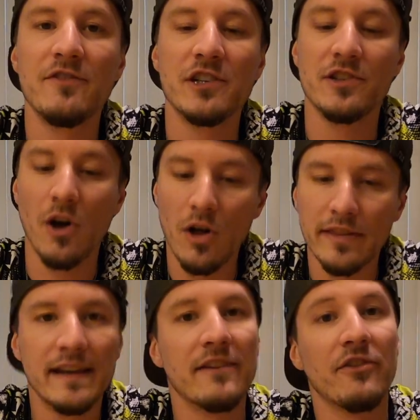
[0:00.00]
of just all
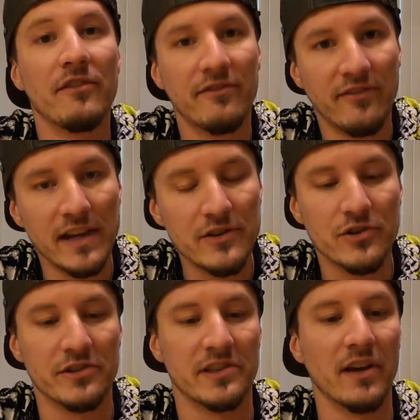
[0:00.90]
the different
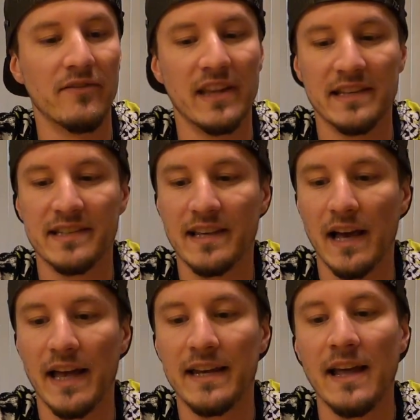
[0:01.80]
features of this
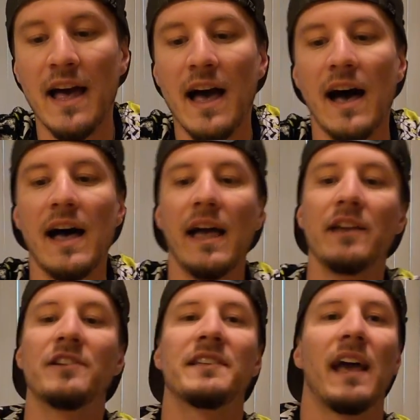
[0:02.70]
gun, it
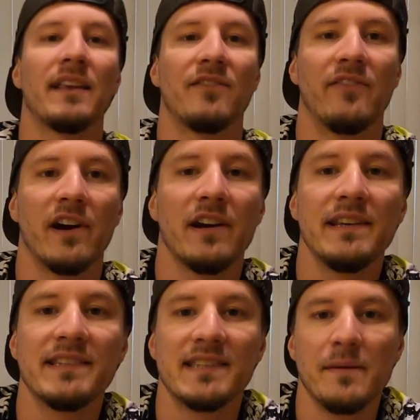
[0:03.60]
just has very
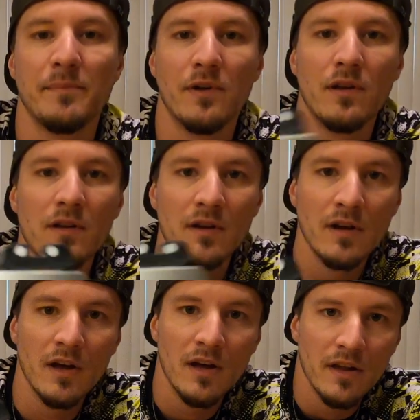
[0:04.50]
simple
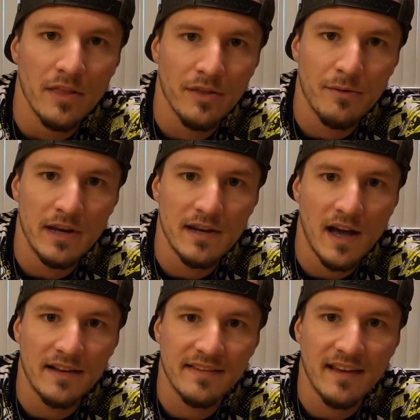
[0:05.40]

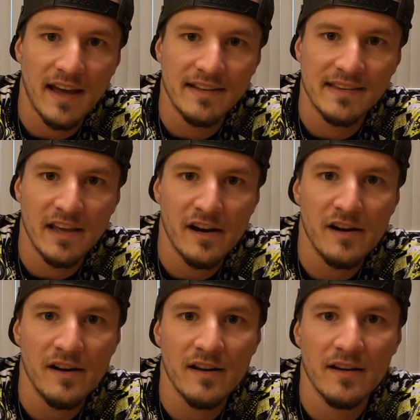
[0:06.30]
3-dot sights
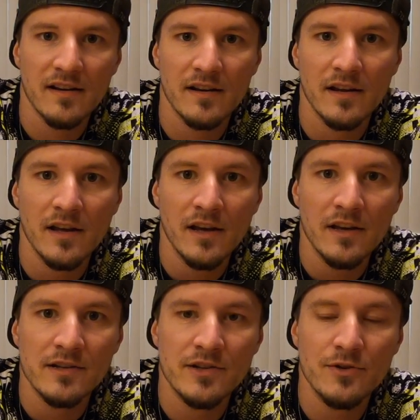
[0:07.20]
there.
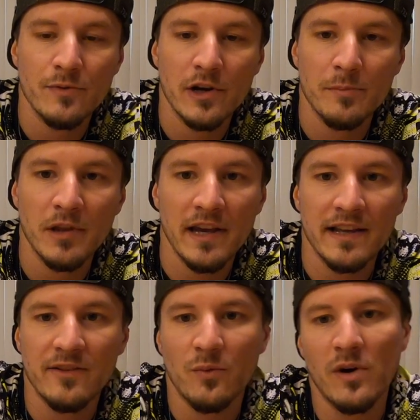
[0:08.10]
2 rear
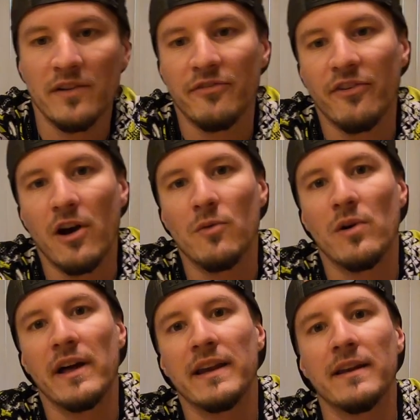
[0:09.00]
blades, 1 front
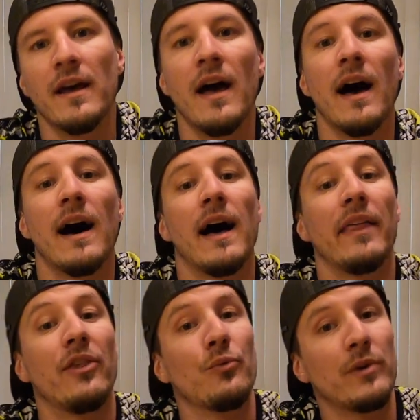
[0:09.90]
one.
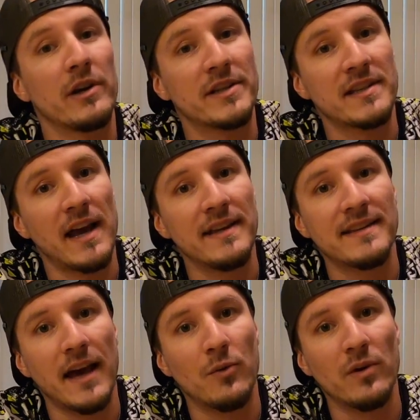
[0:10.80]
The rear sights,
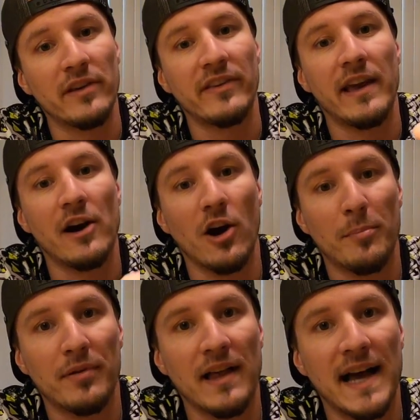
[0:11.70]
I will say, are
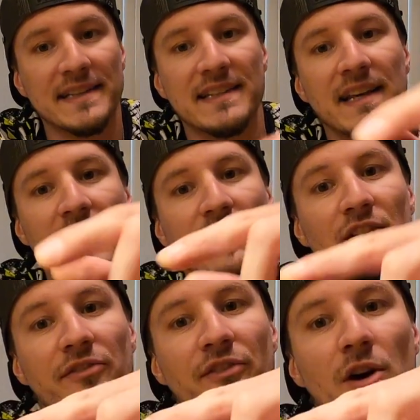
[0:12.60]
plastic. The
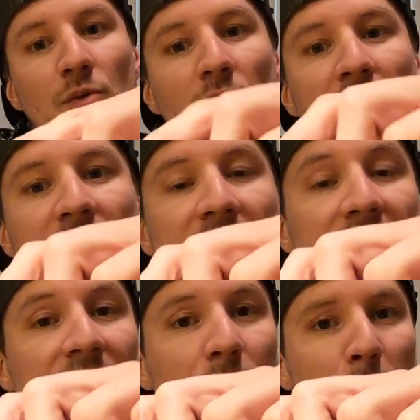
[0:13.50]
front one
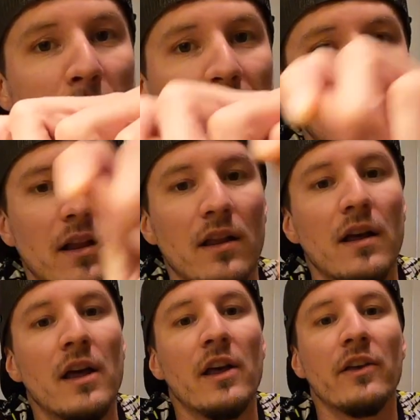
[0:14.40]
is metal.
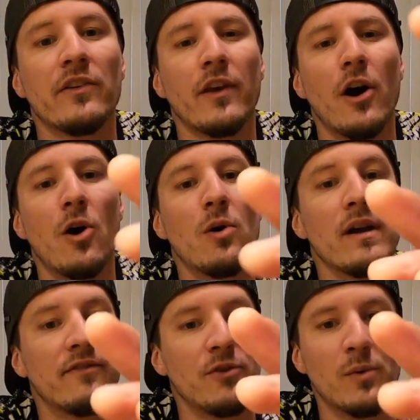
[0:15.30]
So
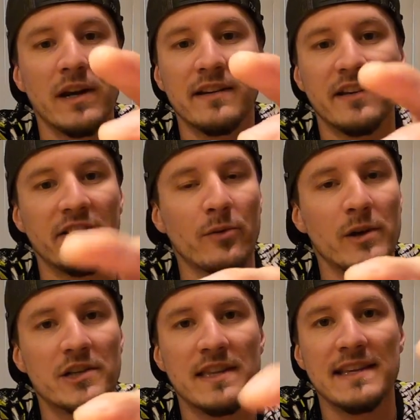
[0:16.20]
if you wanted to
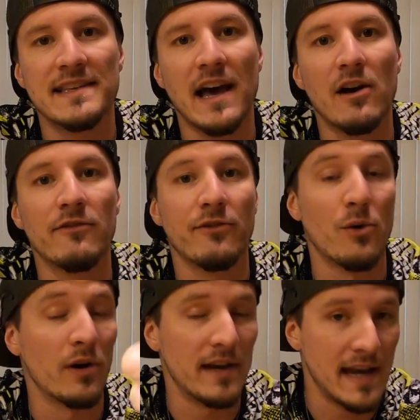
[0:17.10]
switch these out
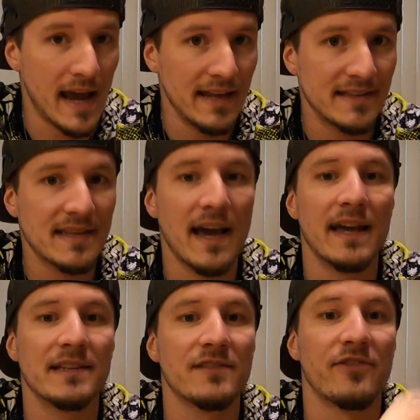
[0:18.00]
for night
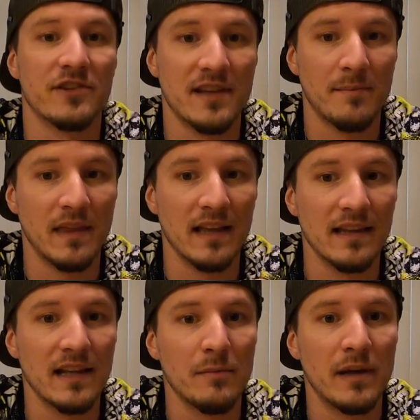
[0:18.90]
sights, for something a
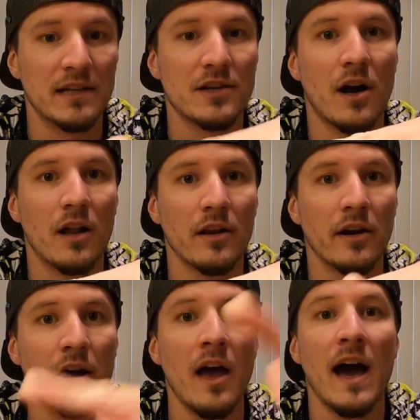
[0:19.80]
little bit
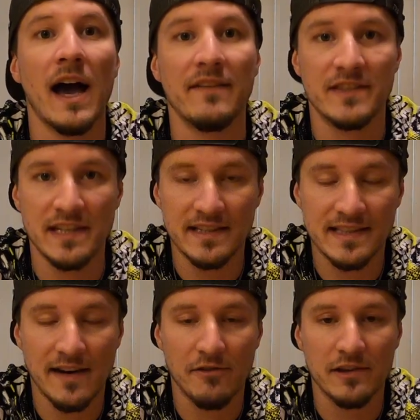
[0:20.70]
taller, I've seen
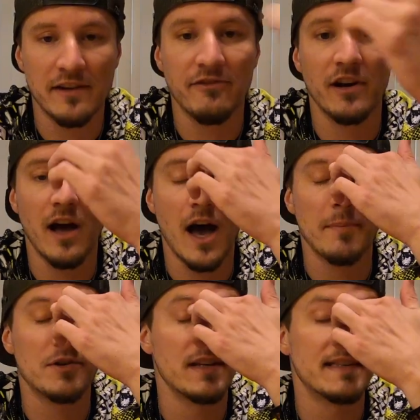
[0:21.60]
several different
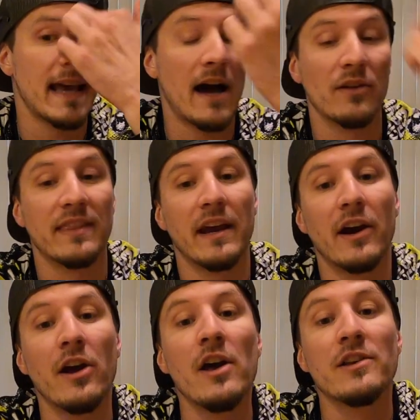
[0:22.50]
options out
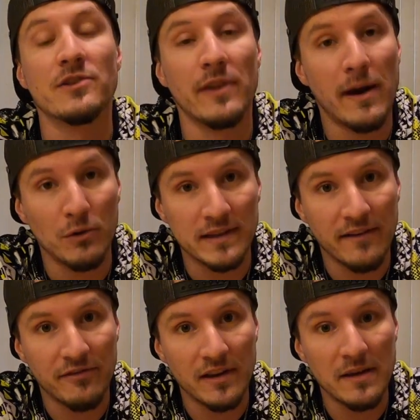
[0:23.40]
there. So that will
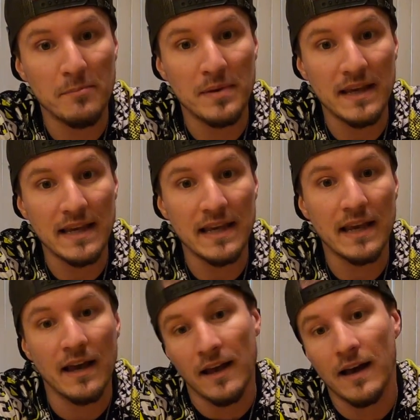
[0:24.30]
definitely
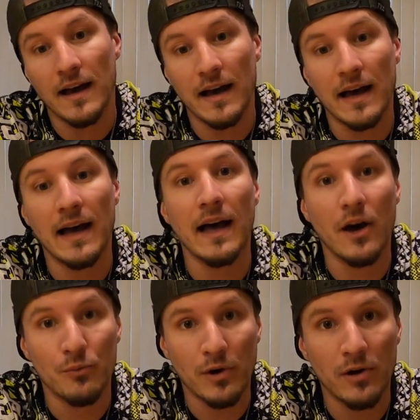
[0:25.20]
be a
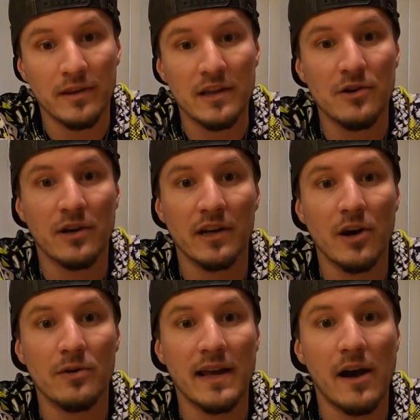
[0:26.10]
road that you could
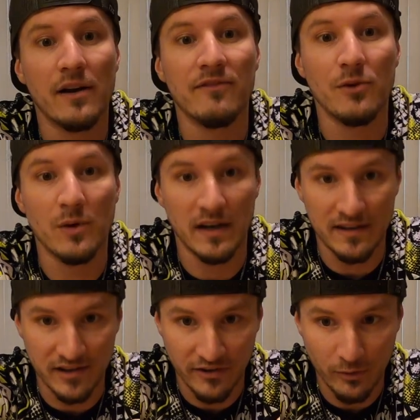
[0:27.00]
go down if you wanted
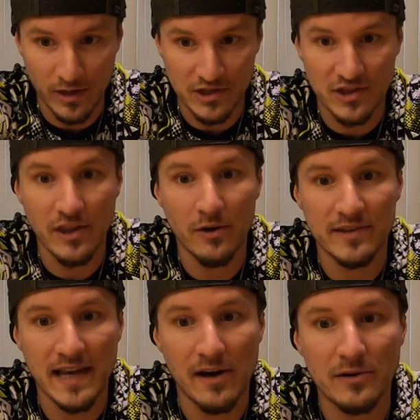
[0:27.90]
to switch those
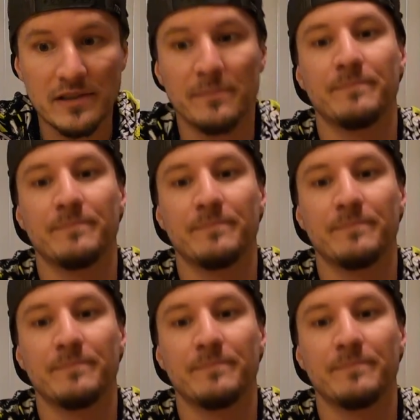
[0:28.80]
out.